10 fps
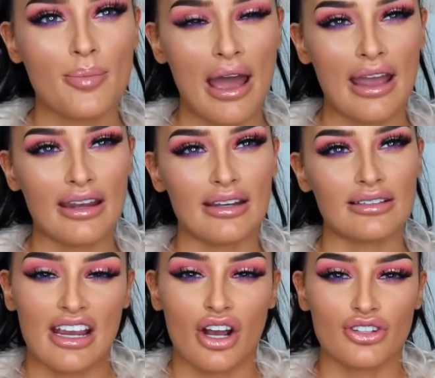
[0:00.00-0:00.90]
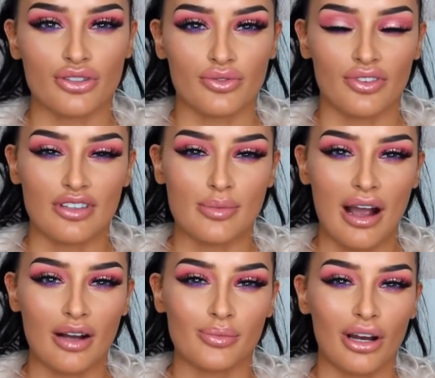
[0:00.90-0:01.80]
paid
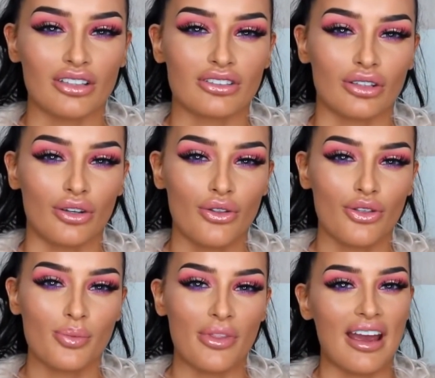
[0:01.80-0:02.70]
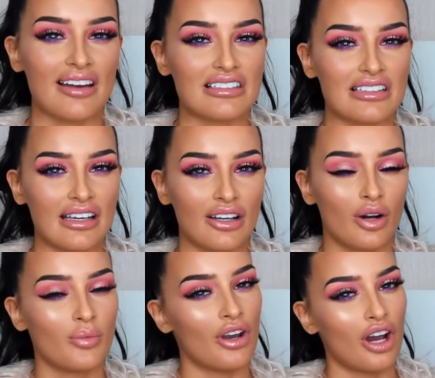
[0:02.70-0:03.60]
£850 per tooth, but they had a deal
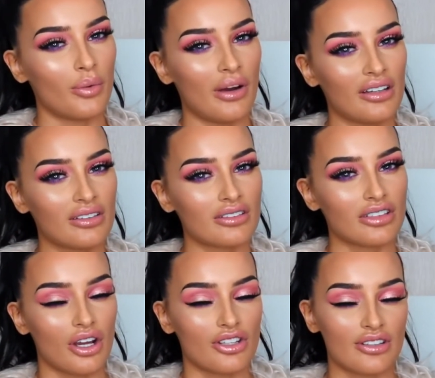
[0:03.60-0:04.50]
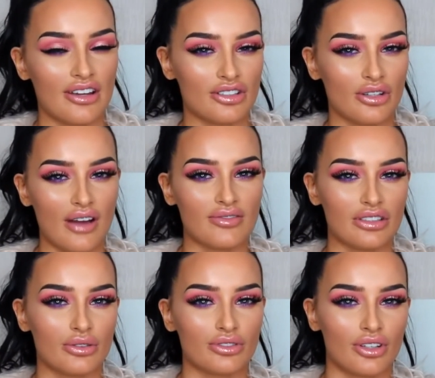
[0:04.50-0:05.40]
on when I went, so they do have
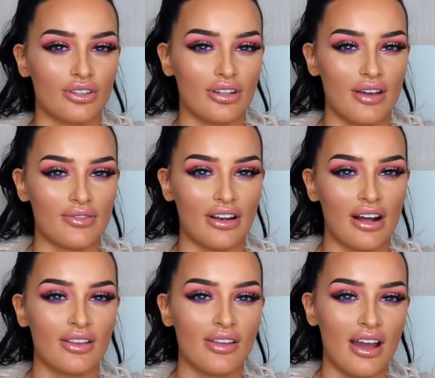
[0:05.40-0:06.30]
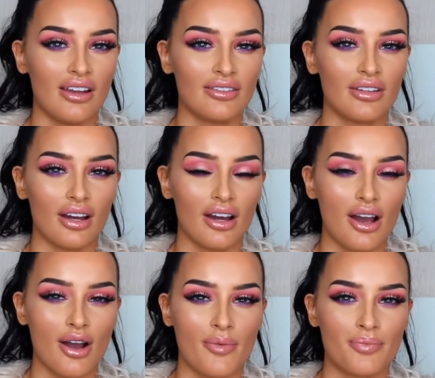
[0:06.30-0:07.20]
deals on every now and
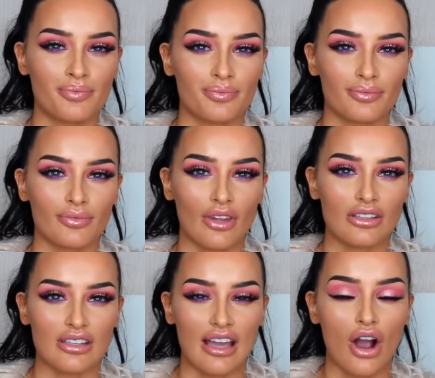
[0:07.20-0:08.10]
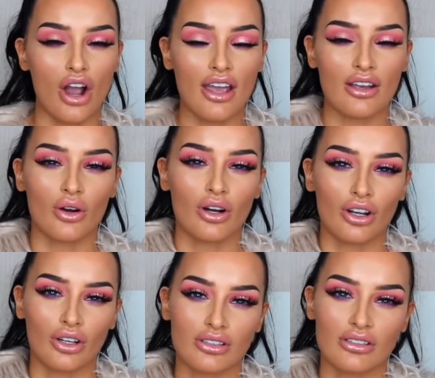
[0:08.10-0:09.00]
then. So yeah, I got a
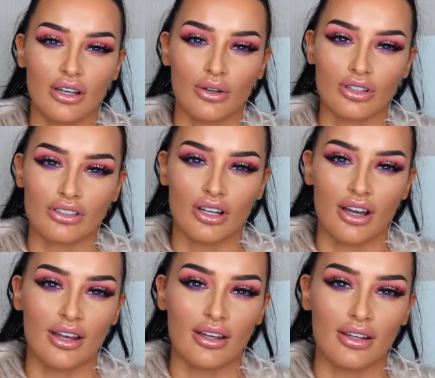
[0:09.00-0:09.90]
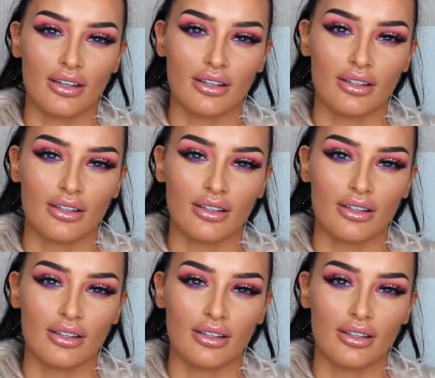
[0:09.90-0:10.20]
good deal because I